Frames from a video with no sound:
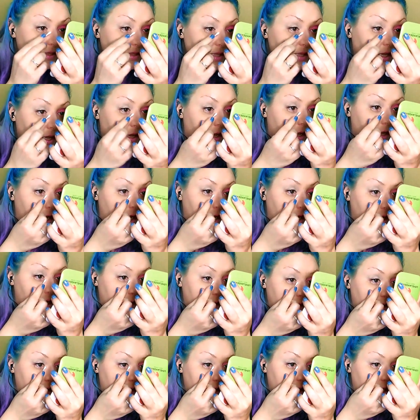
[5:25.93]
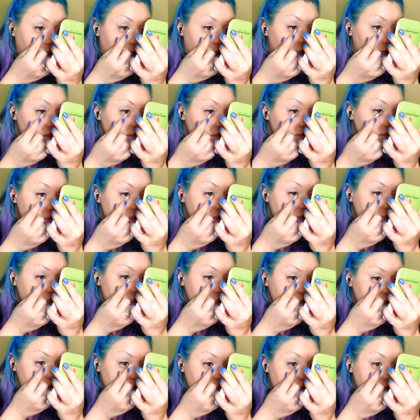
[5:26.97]
our eye. So we're just
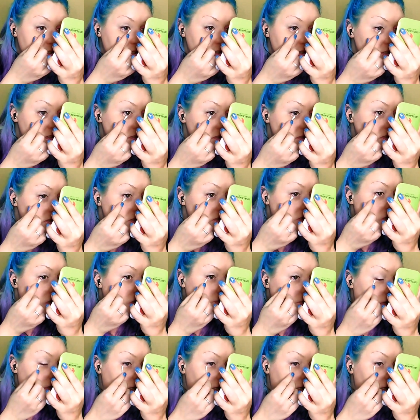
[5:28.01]
going to use a cotton bud